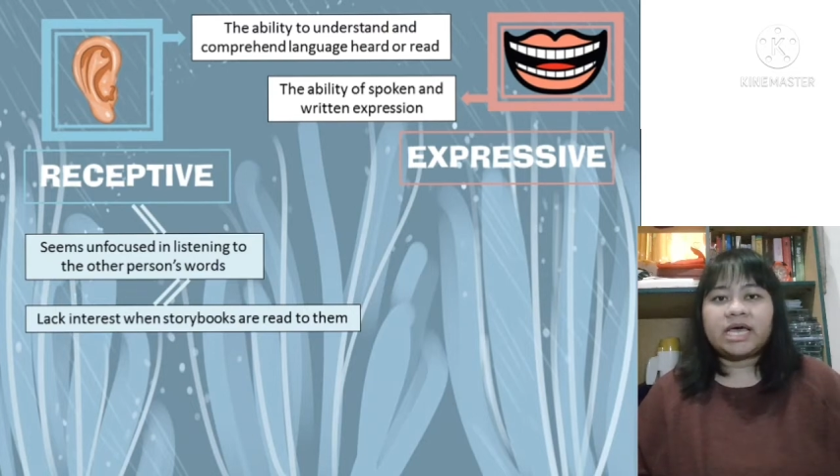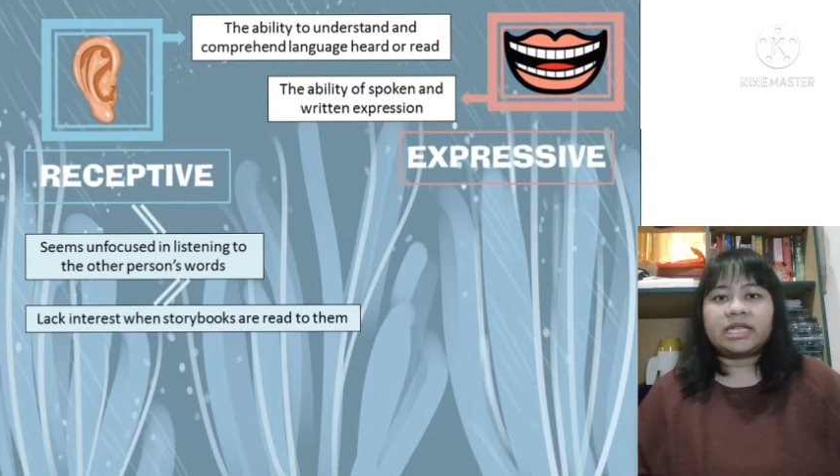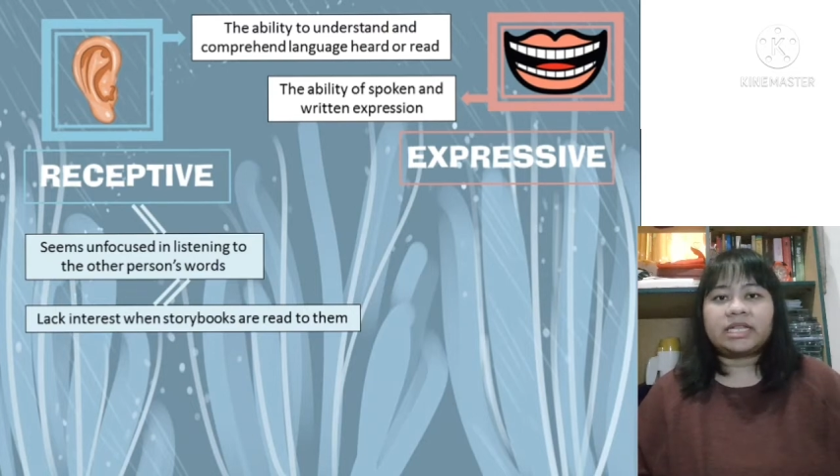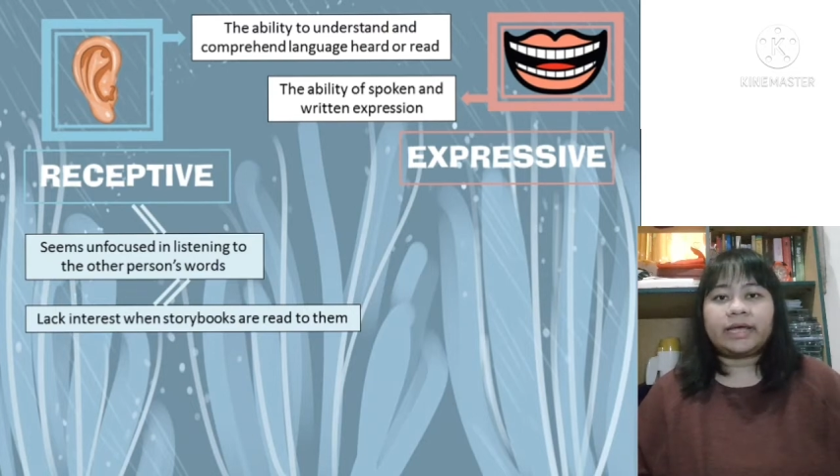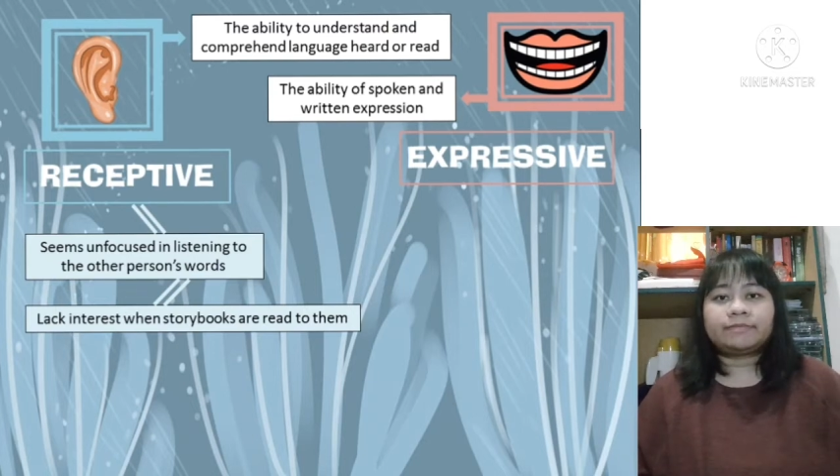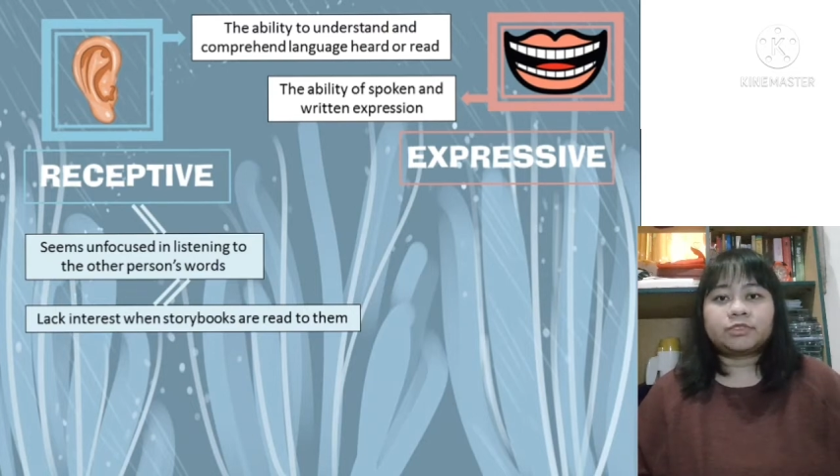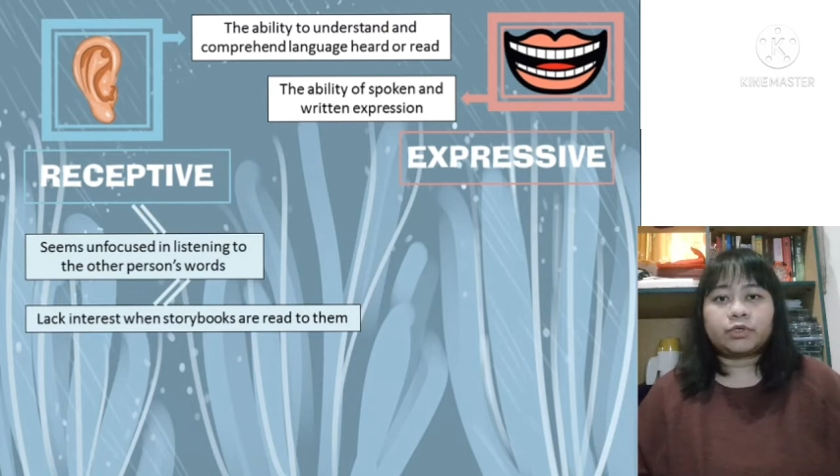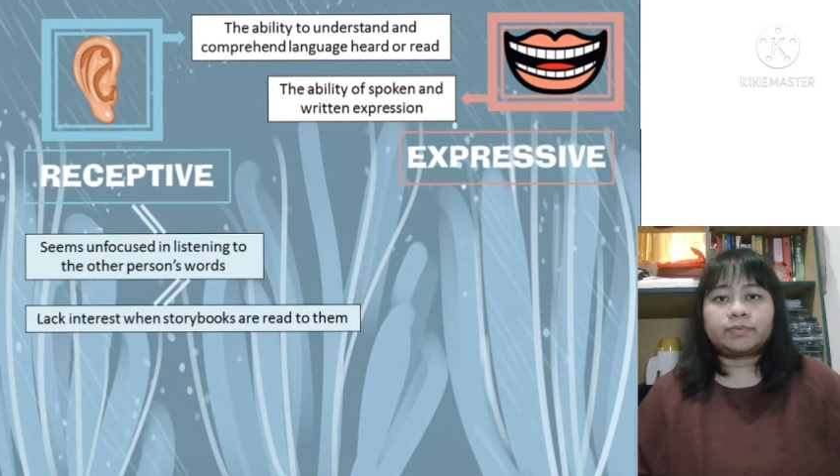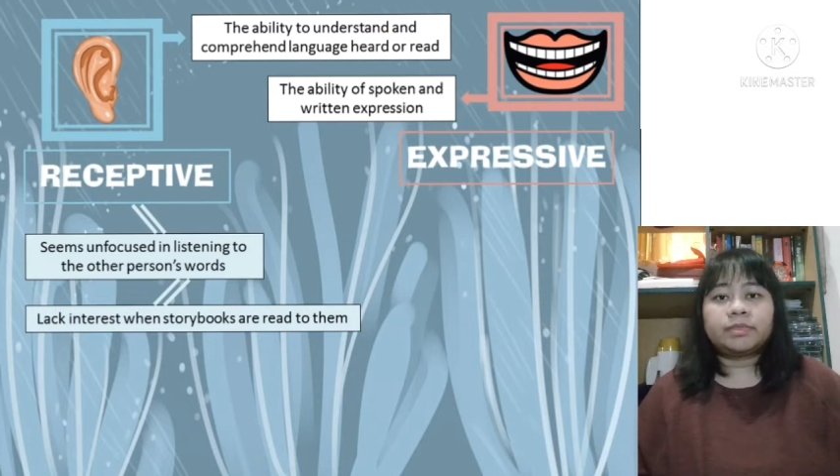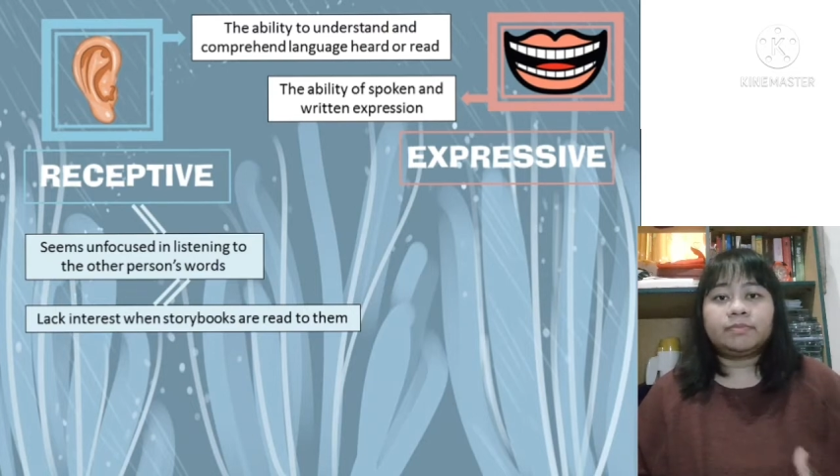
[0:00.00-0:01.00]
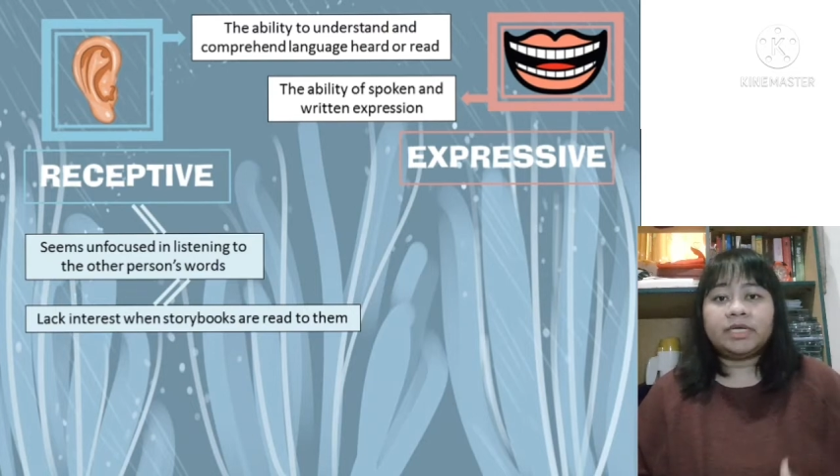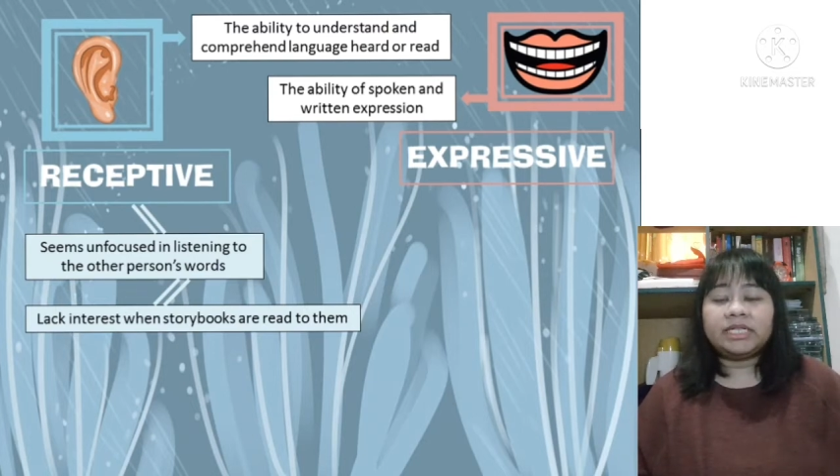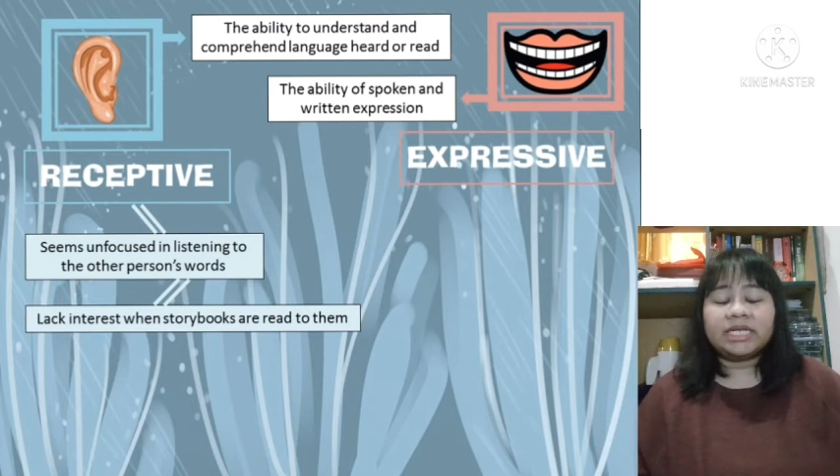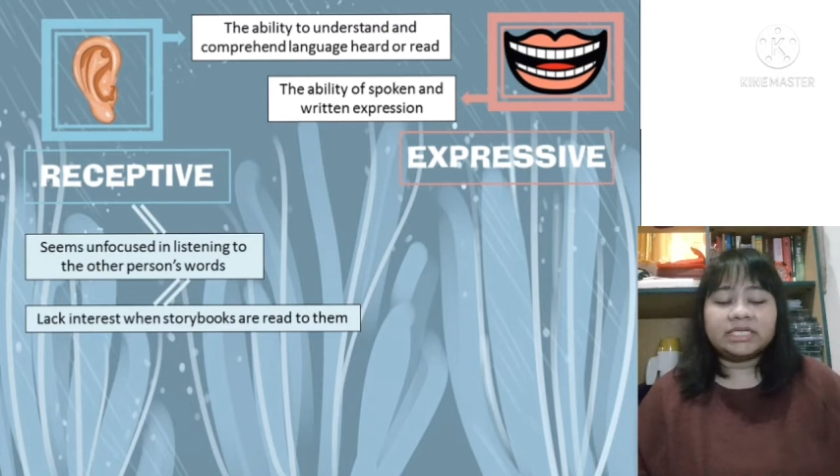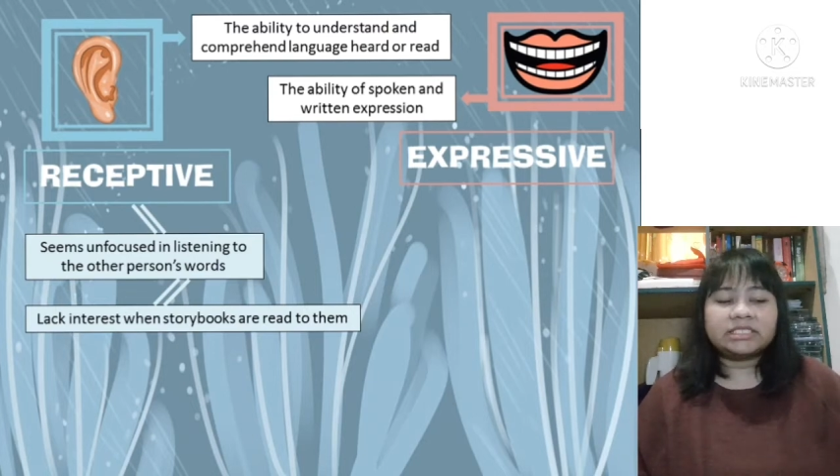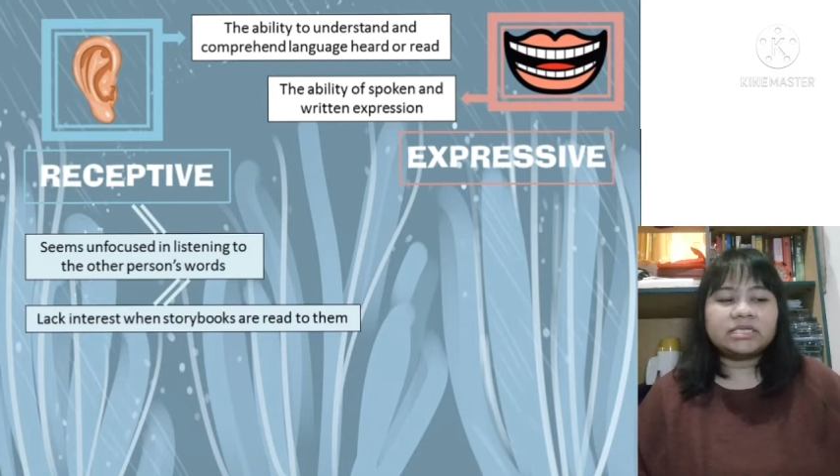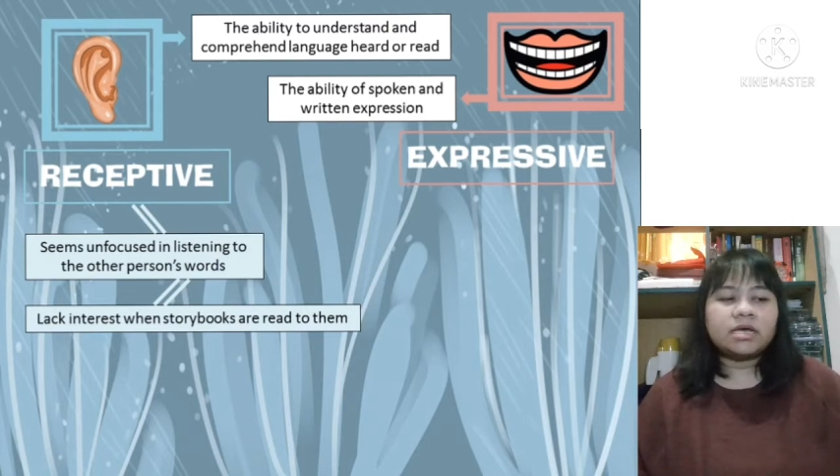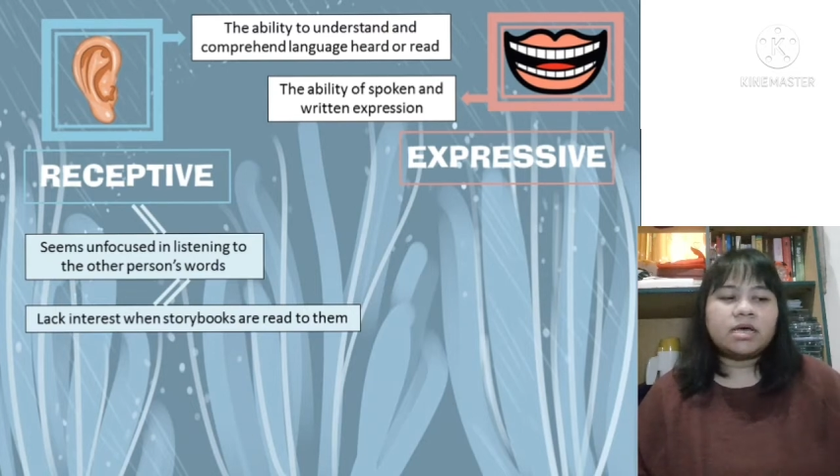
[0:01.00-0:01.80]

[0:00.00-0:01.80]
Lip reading: and absorb the meanings,